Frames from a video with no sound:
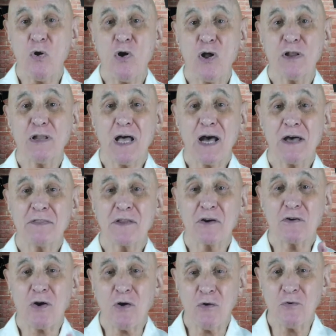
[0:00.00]
on their
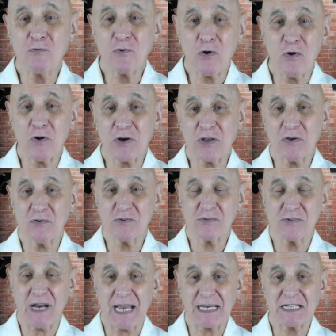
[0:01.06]
own audio
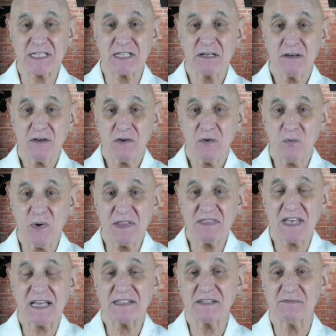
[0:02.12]
tracks with that
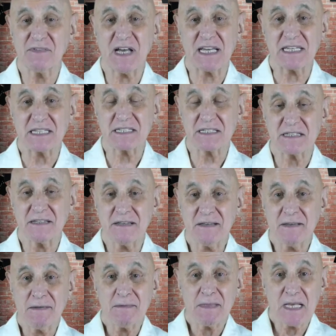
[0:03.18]
device.
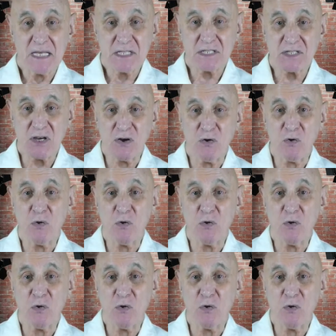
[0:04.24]
So